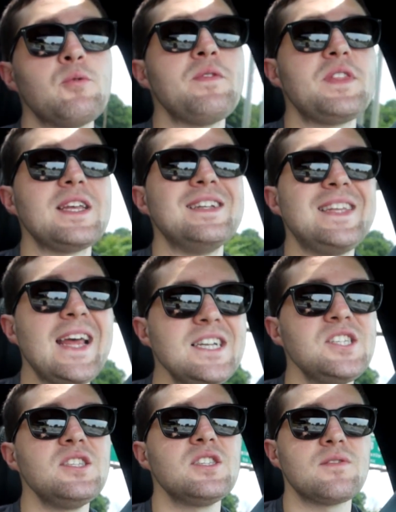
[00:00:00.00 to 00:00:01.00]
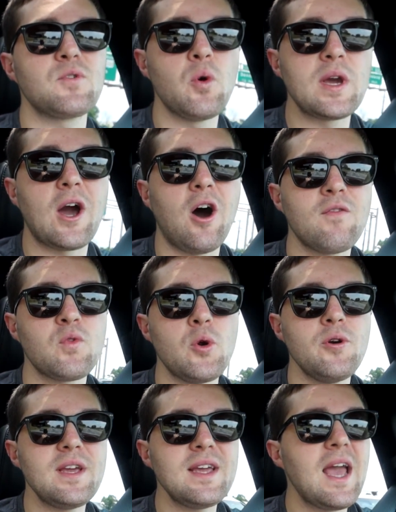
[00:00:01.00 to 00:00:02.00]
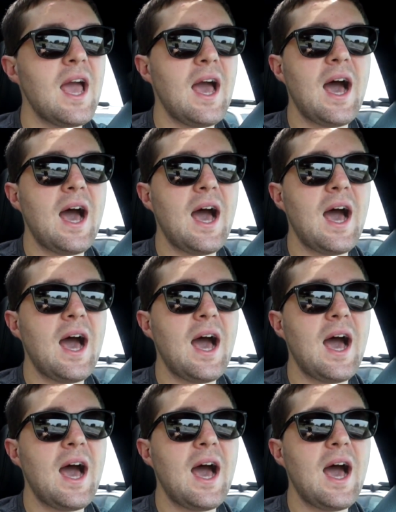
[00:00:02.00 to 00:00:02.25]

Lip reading: with the intentions of going off-roading,